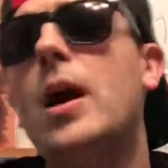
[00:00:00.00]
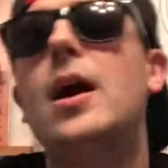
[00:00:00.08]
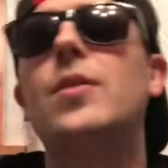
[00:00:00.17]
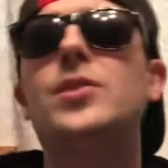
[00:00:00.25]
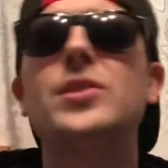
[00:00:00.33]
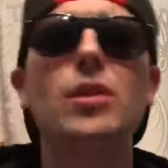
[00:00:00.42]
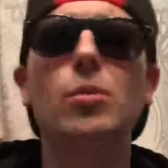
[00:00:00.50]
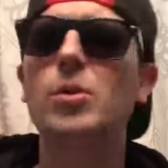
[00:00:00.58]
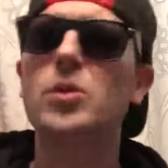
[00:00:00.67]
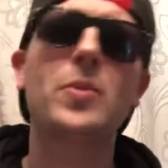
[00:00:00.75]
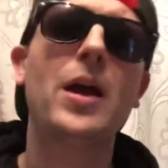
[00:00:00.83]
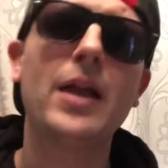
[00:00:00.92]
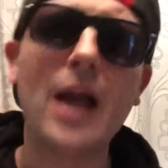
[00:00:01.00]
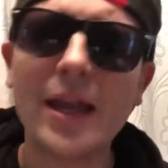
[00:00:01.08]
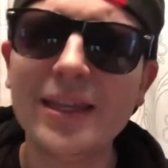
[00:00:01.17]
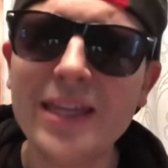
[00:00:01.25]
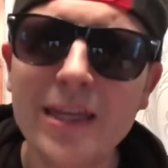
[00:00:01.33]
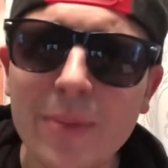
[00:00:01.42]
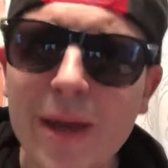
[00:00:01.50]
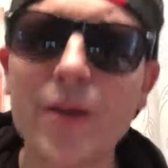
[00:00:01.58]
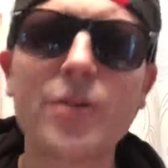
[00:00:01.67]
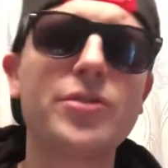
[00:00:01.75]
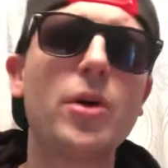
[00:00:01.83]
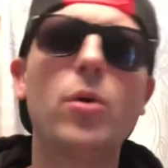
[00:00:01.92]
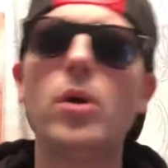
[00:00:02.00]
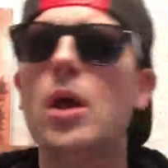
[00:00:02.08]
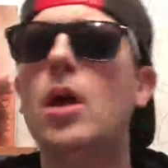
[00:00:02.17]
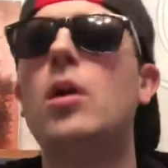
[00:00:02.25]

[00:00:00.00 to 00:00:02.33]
The SteelBook's probably on eBay or so.